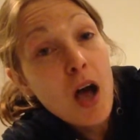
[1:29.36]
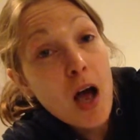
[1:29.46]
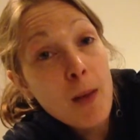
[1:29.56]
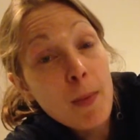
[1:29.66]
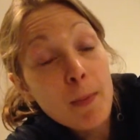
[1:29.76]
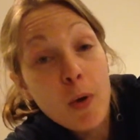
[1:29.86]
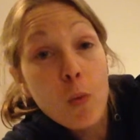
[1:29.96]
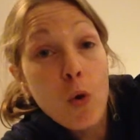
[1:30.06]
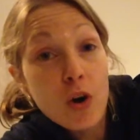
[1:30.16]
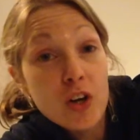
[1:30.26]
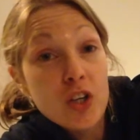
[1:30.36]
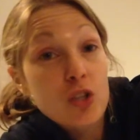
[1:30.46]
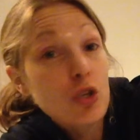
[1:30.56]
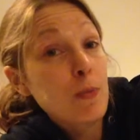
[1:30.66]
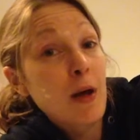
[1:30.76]
But what can you
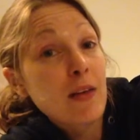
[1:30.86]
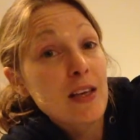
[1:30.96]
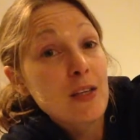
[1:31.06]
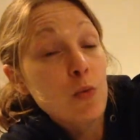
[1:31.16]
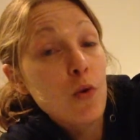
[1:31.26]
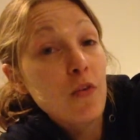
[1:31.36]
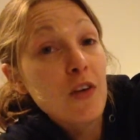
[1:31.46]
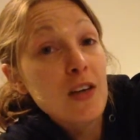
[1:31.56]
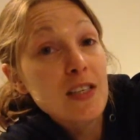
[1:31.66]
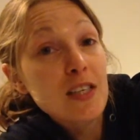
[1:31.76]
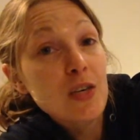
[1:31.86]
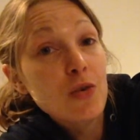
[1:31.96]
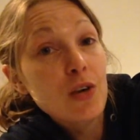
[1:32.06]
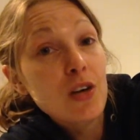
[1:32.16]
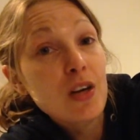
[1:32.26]
do about this? Well, firstly, you
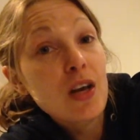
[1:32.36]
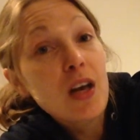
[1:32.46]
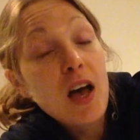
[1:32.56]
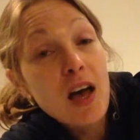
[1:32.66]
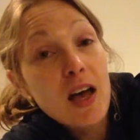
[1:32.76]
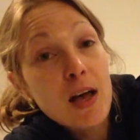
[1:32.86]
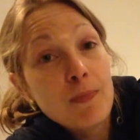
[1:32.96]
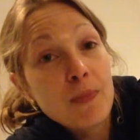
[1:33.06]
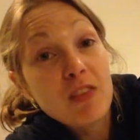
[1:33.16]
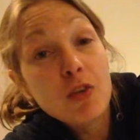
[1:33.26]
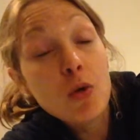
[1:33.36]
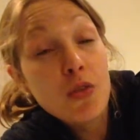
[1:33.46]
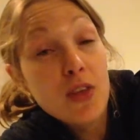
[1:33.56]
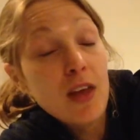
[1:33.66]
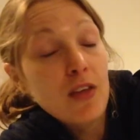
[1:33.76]
can, if you
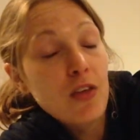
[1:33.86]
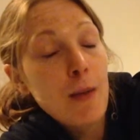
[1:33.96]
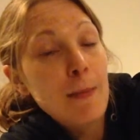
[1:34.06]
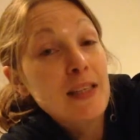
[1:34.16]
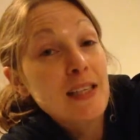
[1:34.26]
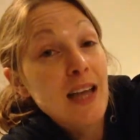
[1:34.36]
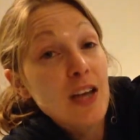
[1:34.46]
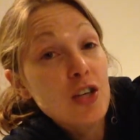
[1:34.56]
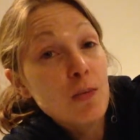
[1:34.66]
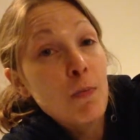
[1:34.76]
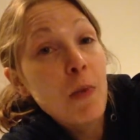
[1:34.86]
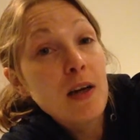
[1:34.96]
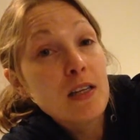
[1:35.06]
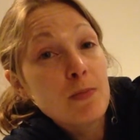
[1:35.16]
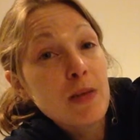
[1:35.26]
think that a medication
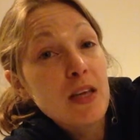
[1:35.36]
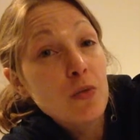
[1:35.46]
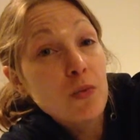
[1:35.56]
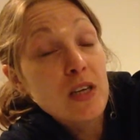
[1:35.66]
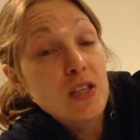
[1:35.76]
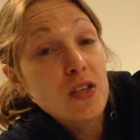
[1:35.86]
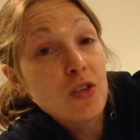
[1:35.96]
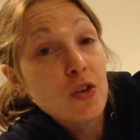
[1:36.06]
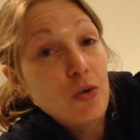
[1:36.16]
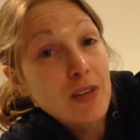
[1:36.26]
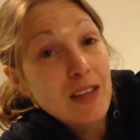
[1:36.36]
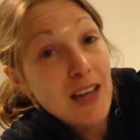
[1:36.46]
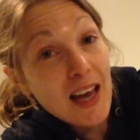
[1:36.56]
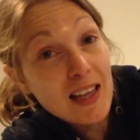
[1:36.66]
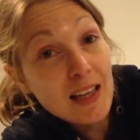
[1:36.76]
might be the reason that you're either
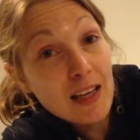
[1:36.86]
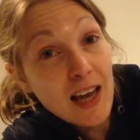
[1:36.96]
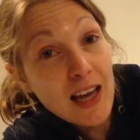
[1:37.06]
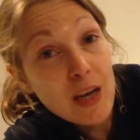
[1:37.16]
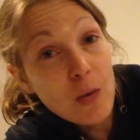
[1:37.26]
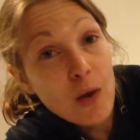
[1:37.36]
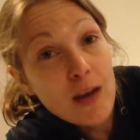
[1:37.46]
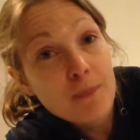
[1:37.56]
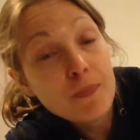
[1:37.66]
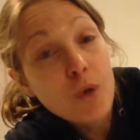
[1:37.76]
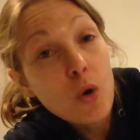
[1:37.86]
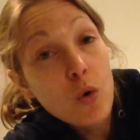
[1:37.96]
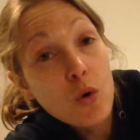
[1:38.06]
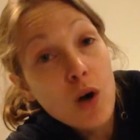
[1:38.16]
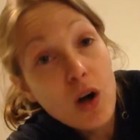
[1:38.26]
gaining weight
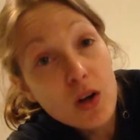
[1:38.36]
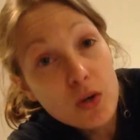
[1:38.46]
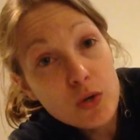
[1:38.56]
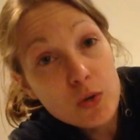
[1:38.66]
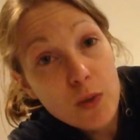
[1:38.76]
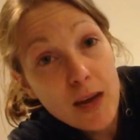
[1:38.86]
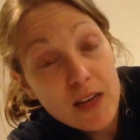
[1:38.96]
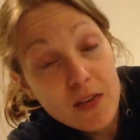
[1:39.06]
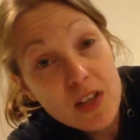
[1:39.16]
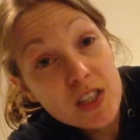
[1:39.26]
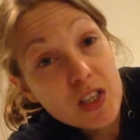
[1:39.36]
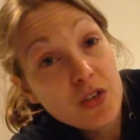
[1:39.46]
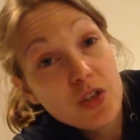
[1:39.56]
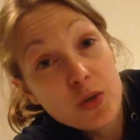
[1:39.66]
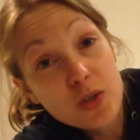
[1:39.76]
or can't lose weight, first thing you
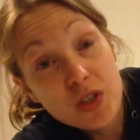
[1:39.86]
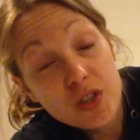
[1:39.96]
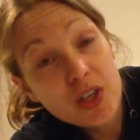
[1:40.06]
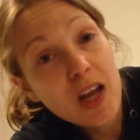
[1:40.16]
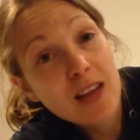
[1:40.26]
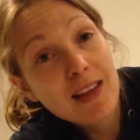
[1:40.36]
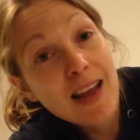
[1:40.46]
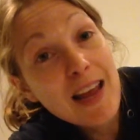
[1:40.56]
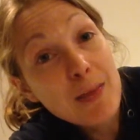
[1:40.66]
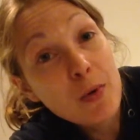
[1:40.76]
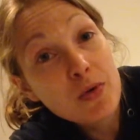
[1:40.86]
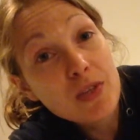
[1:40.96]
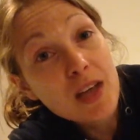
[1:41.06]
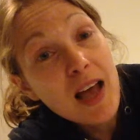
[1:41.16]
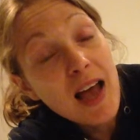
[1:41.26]
can do is just check the
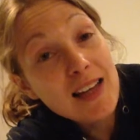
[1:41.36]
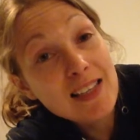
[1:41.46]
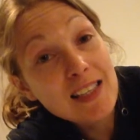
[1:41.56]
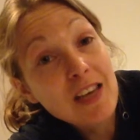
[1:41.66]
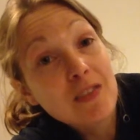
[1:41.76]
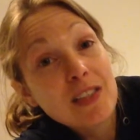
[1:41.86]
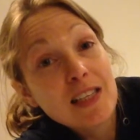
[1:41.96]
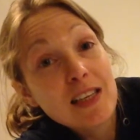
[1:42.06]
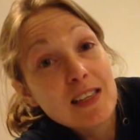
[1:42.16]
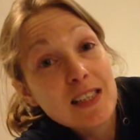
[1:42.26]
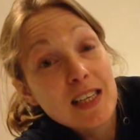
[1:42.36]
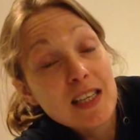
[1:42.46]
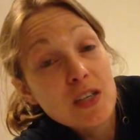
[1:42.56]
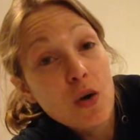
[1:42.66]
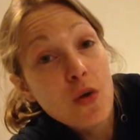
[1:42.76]
labels and see if it's
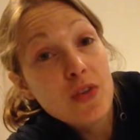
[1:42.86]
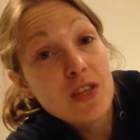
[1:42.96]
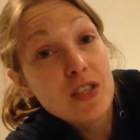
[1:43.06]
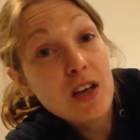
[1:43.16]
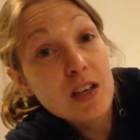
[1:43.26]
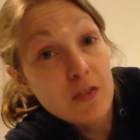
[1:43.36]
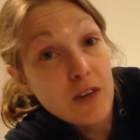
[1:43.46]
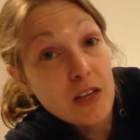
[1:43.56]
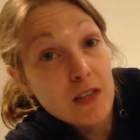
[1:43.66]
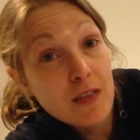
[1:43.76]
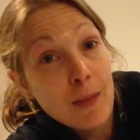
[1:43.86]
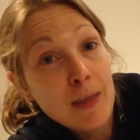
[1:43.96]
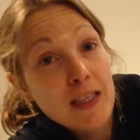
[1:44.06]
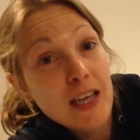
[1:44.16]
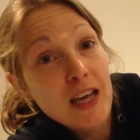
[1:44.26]
listed on the side effects of that
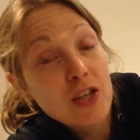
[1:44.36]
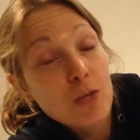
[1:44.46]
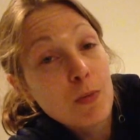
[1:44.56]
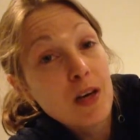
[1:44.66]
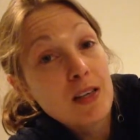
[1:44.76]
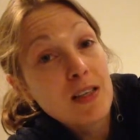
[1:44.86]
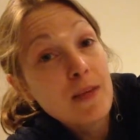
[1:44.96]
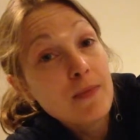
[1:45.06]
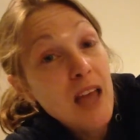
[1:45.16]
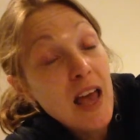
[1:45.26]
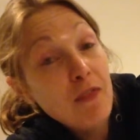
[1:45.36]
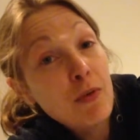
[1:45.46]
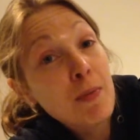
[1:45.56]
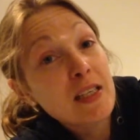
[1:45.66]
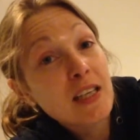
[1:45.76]
medication, because every
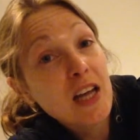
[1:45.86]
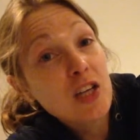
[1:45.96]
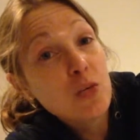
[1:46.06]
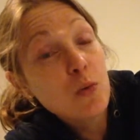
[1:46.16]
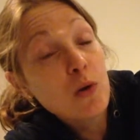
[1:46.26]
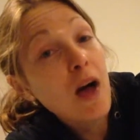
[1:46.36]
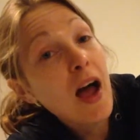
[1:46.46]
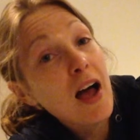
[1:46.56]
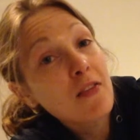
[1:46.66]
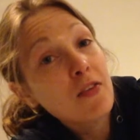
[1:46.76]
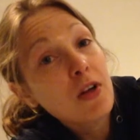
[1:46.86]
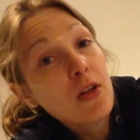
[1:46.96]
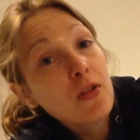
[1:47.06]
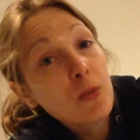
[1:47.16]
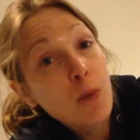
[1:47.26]
medication will have
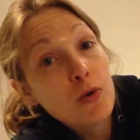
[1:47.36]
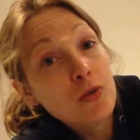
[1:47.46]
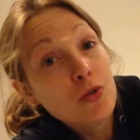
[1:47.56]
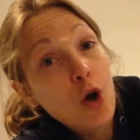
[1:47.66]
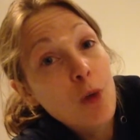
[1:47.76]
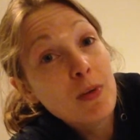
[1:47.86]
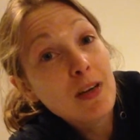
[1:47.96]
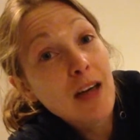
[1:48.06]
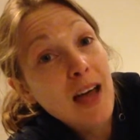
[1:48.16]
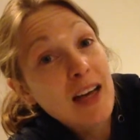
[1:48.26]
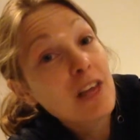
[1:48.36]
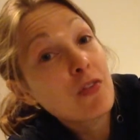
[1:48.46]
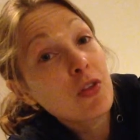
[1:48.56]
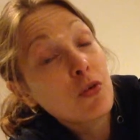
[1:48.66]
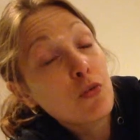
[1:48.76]
the most common and
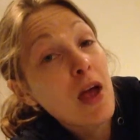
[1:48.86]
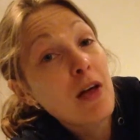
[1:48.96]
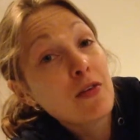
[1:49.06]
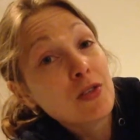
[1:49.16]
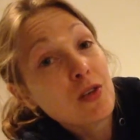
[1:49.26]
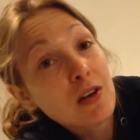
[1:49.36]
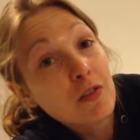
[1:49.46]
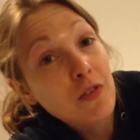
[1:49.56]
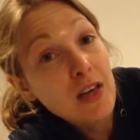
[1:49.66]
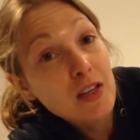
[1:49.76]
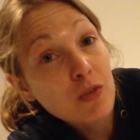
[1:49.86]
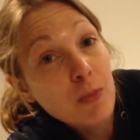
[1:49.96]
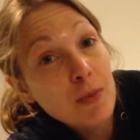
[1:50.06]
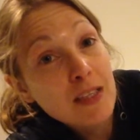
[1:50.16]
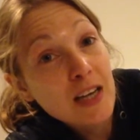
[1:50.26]
even the rarest side effects
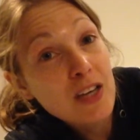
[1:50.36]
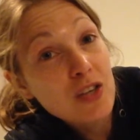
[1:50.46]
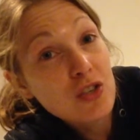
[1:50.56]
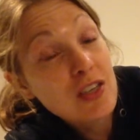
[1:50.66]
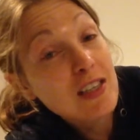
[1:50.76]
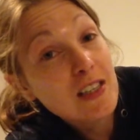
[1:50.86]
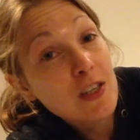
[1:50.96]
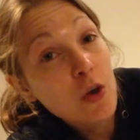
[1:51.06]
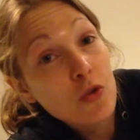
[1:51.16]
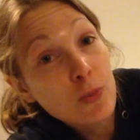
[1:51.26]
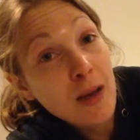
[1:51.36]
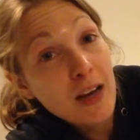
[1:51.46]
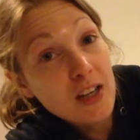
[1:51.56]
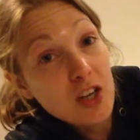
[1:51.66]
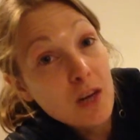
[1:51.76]
from medications listed on the
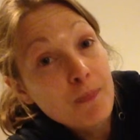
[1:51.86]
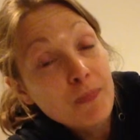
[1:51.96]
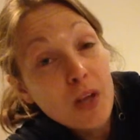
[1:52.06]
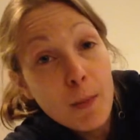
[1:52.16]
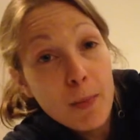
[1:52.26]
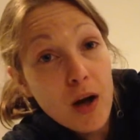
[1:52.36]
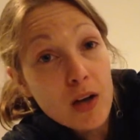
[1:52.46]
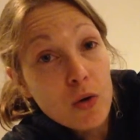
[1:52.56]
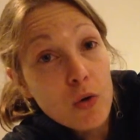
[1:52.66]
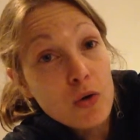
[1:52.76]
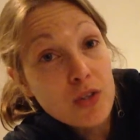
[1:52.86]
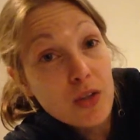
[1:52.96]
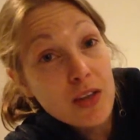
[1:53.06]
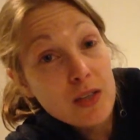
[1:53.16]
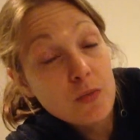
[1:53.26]
packaging by law. So
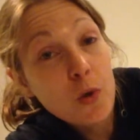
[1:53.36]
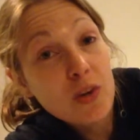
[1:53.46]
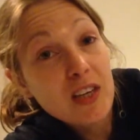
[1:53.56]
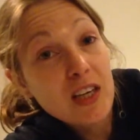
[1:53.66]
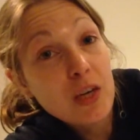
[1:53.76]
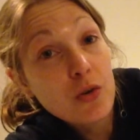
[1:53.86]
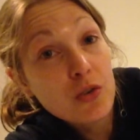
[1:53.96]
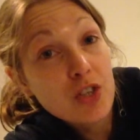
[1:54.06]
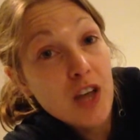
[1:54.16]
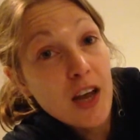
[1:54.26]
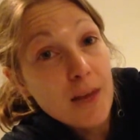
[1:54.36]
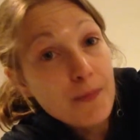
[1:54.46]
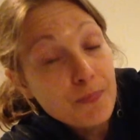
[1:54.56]
that's one thing you can check.